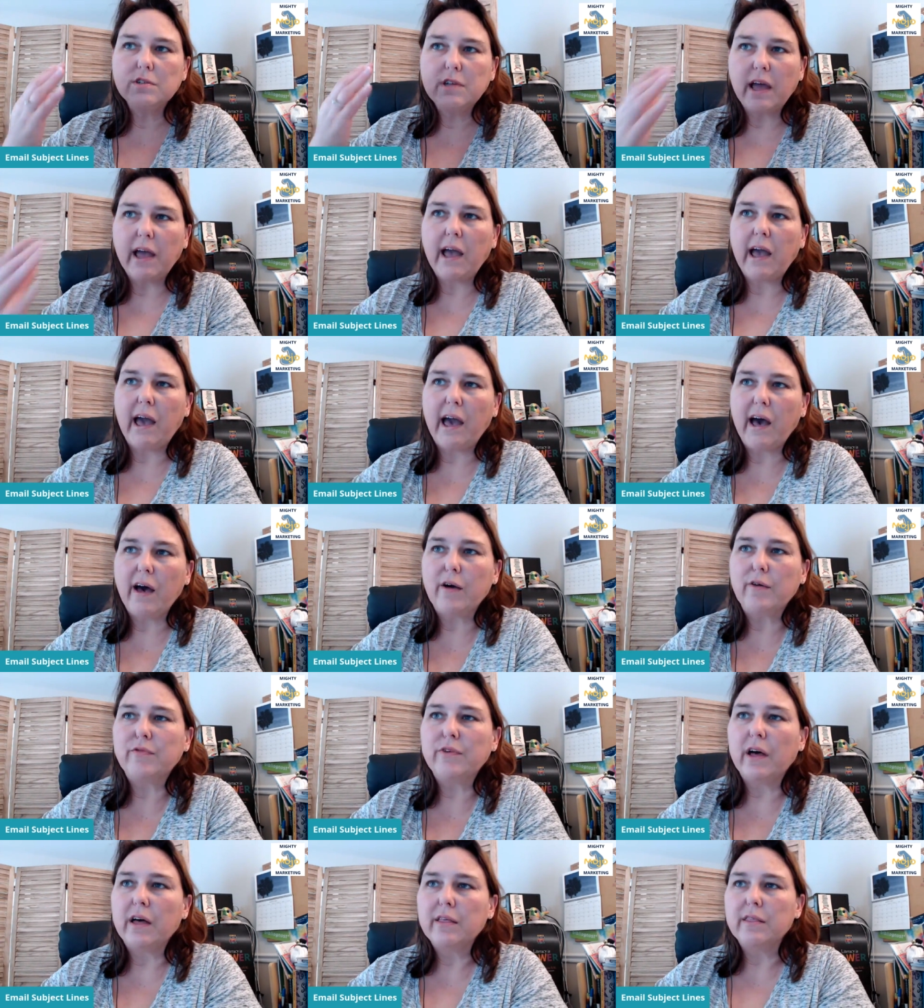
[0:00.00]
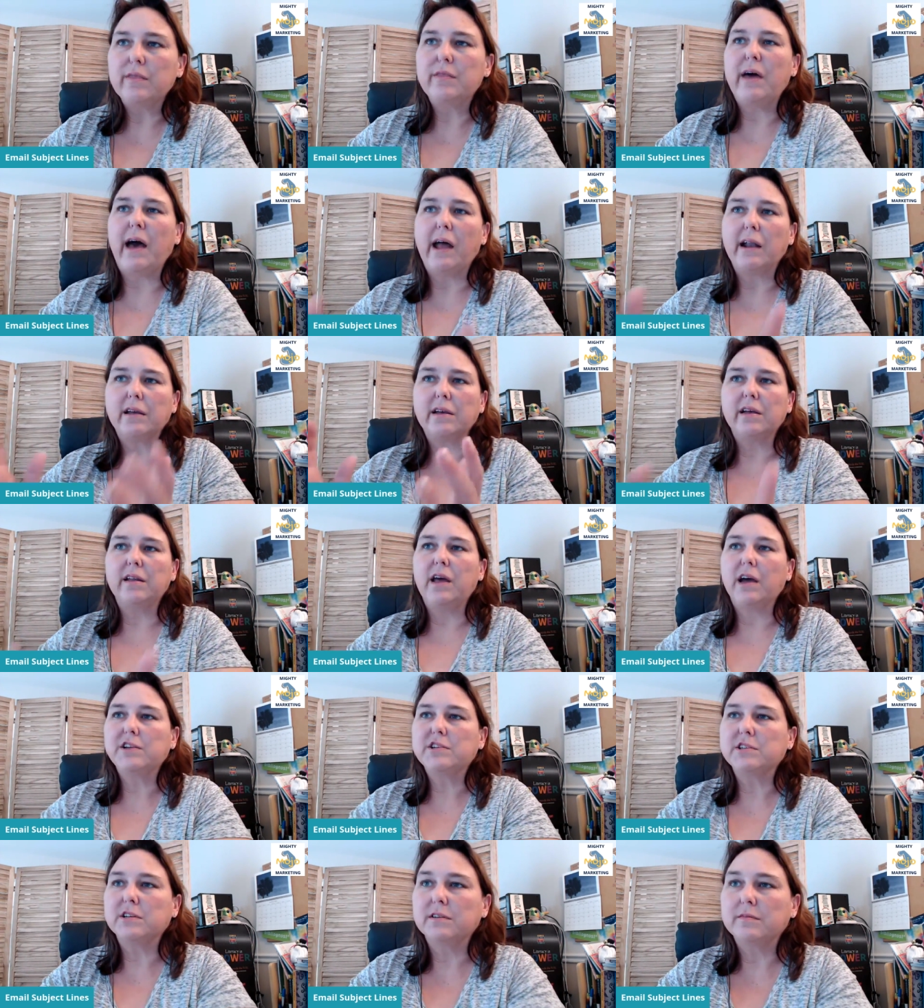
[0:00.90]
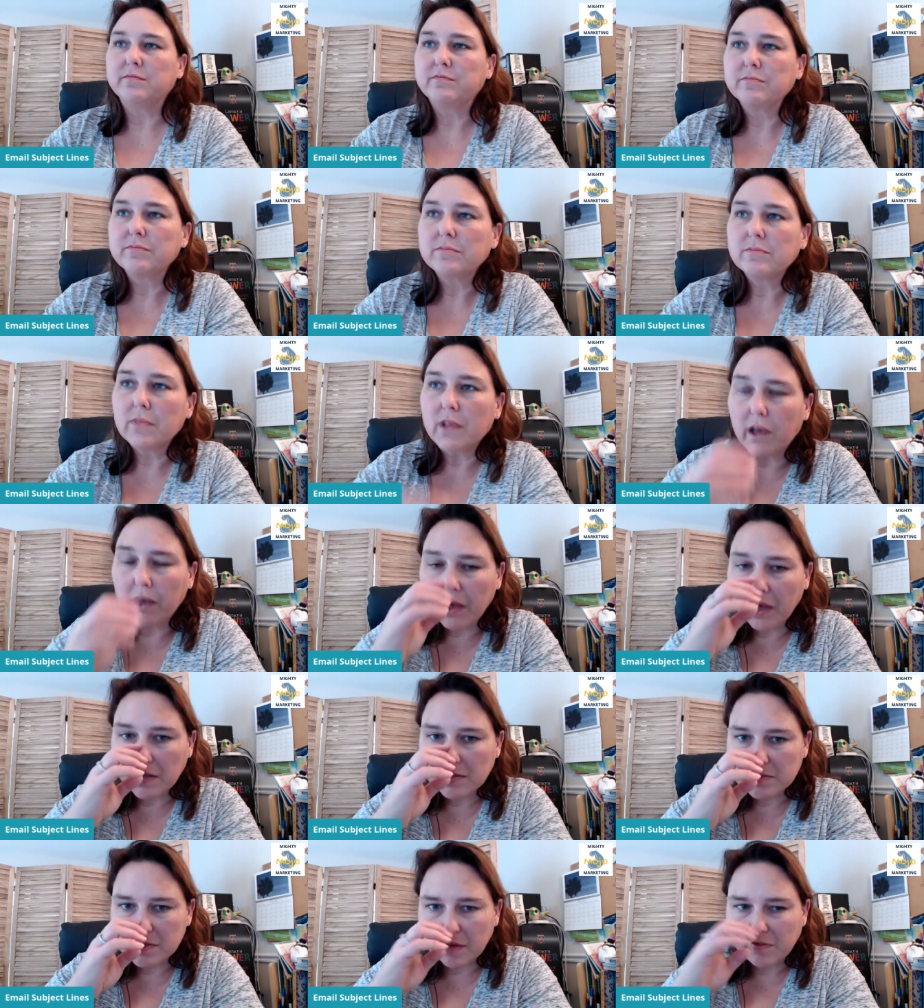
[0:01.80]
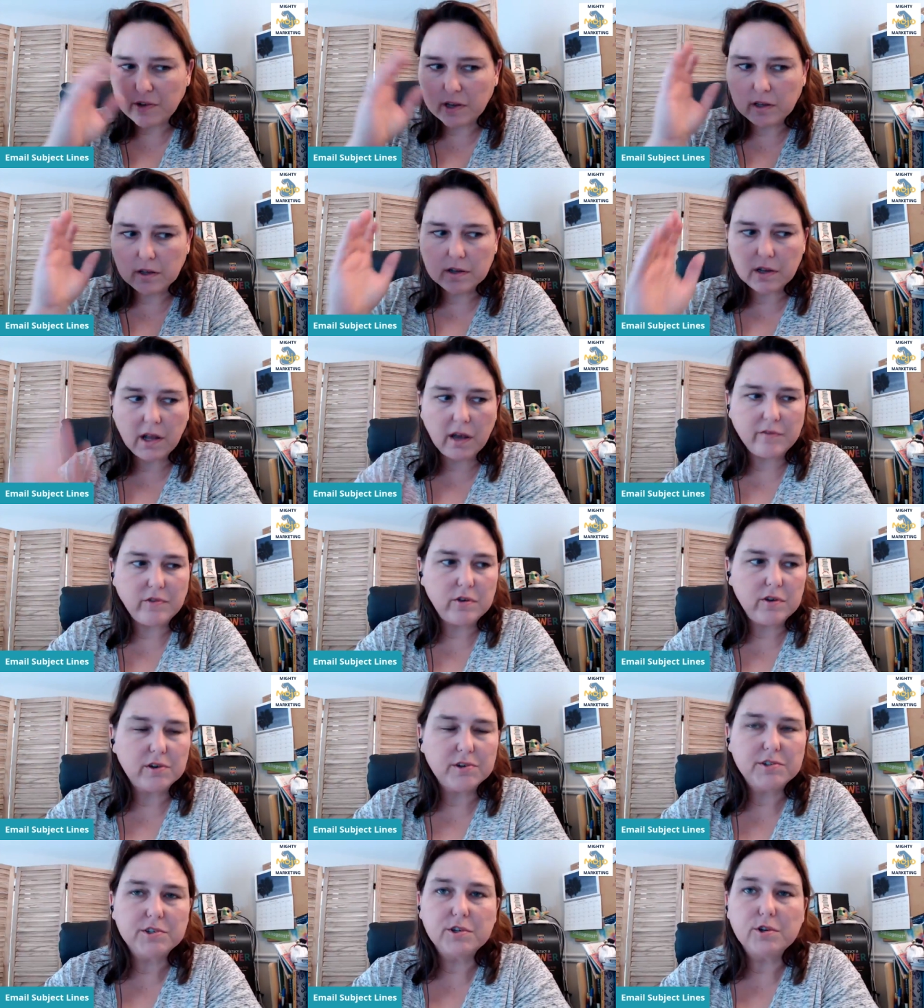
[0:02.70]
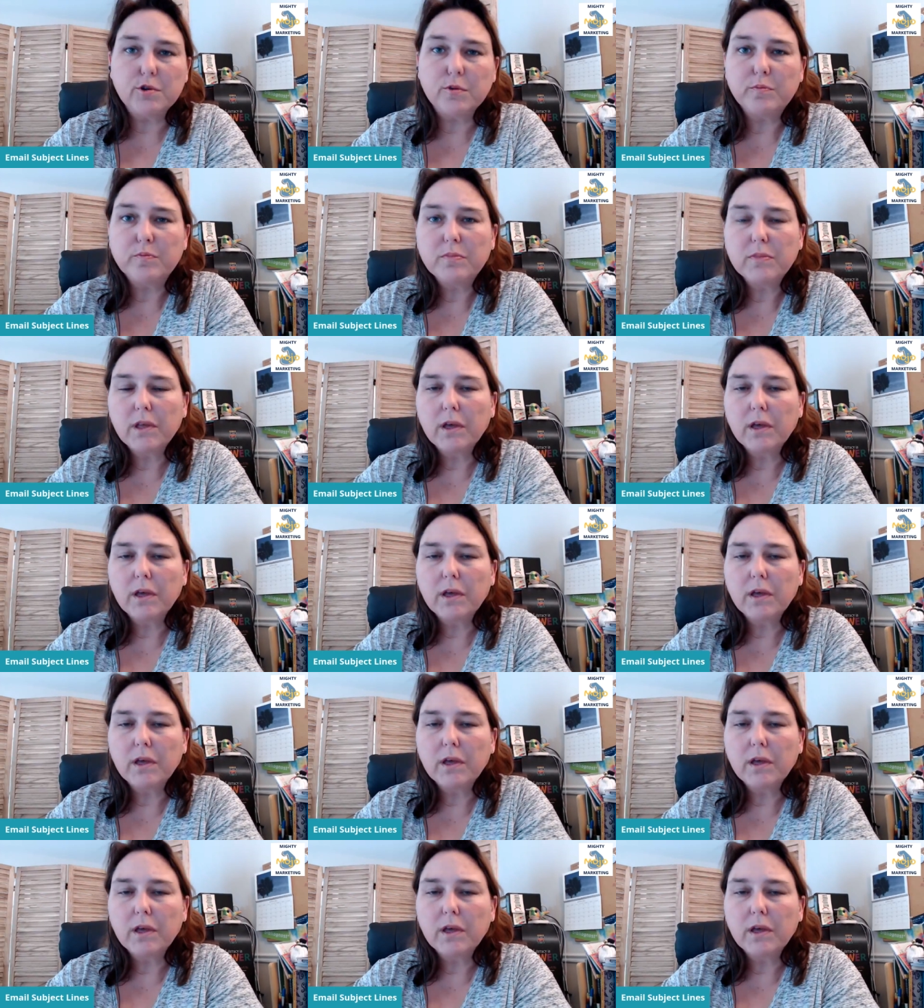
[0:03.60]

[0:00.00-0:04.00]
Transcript: to have that connection. Hey, Stephanie, good to have you here too.